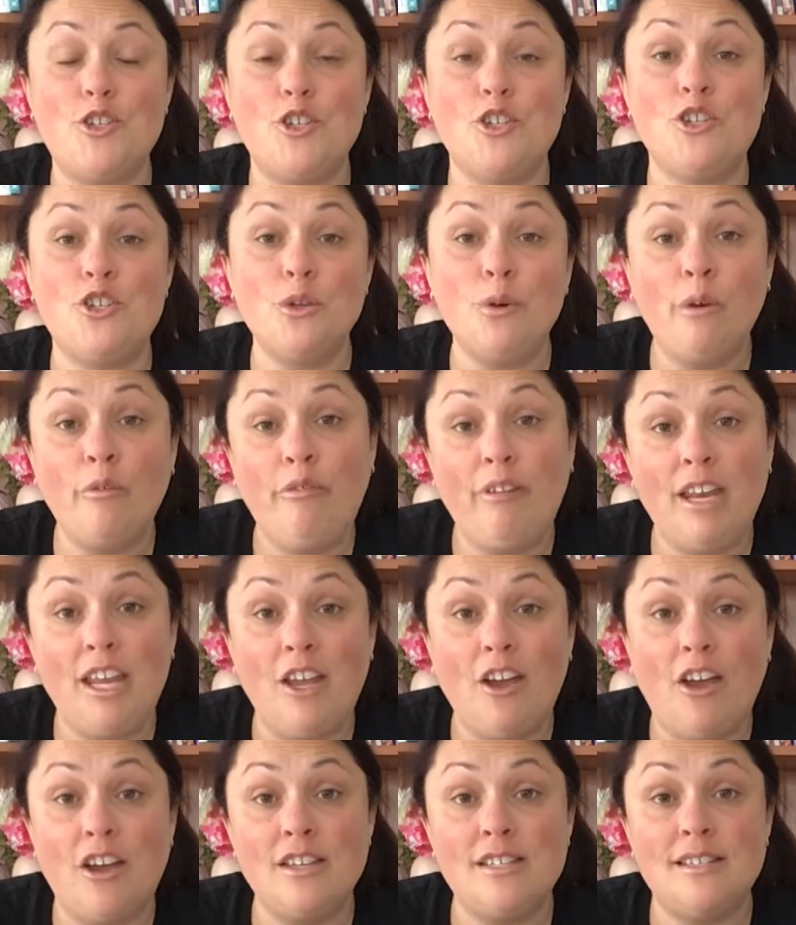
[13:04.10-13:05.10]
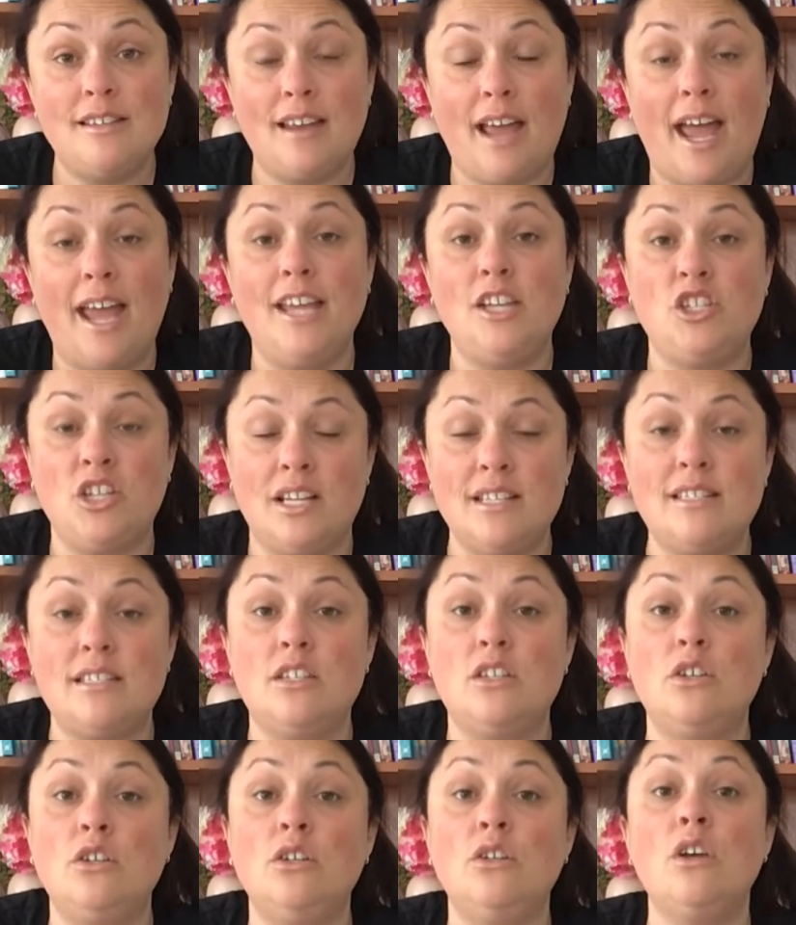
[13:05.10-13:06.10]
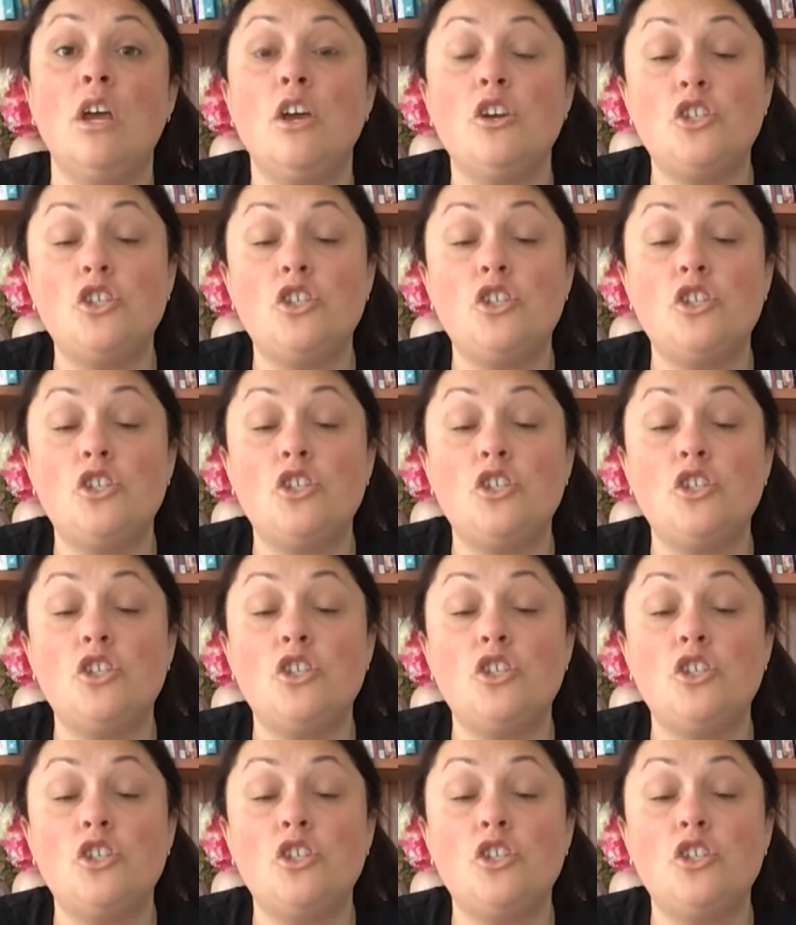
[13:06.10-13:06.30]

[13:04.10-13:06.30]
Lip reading: to do a video today just to